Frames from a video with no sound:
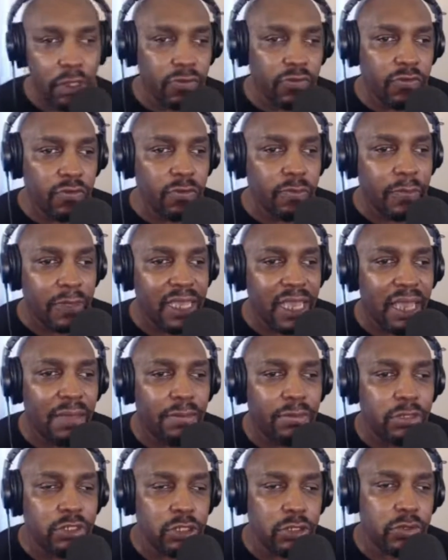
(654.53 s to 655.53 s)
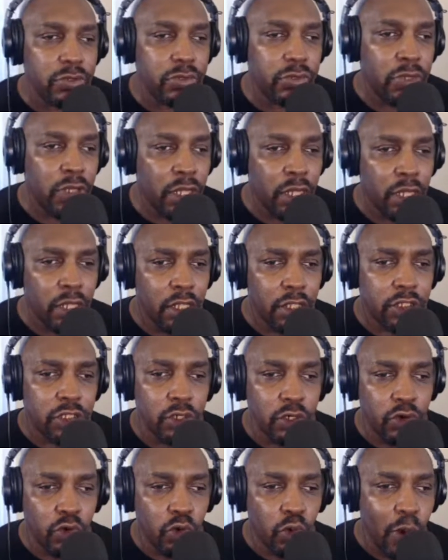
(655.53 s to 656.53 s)
to be able to
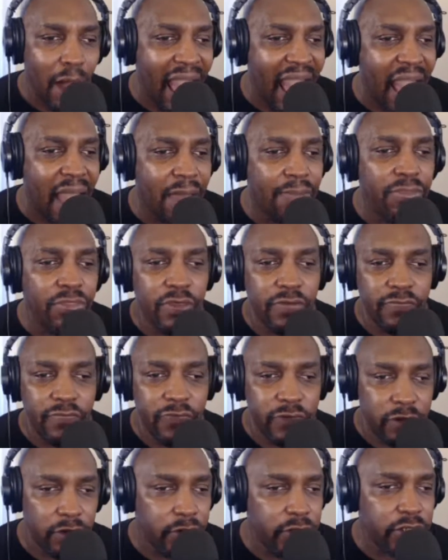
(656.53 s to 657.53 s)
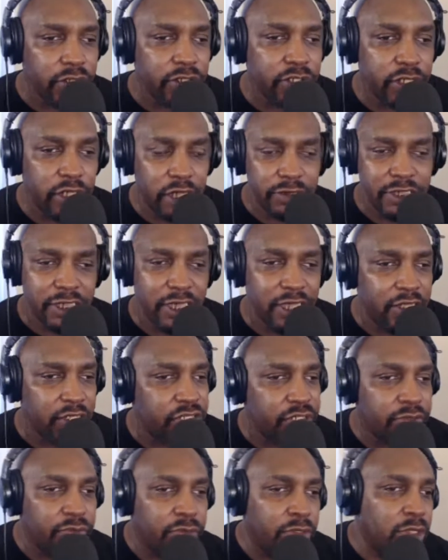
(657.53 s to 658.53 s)
grab the viewer's
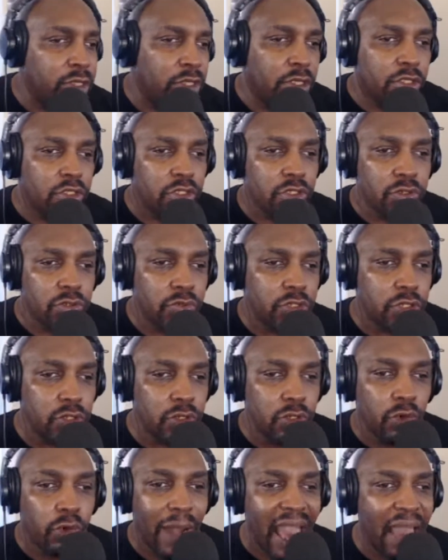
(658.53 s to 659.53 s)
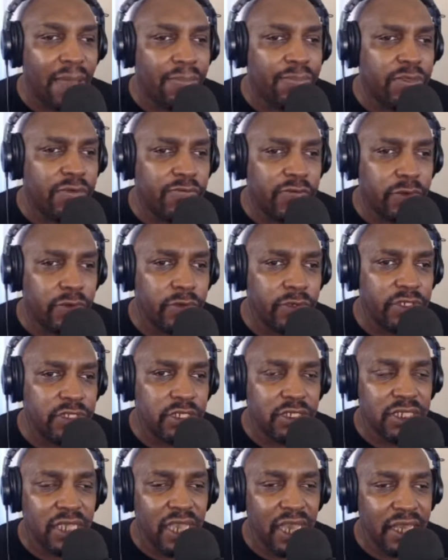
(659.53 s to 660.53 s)
attention, to grab the viewer's
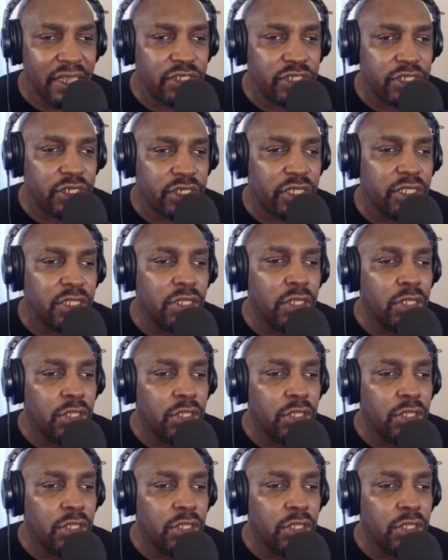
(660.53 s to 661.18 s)
attention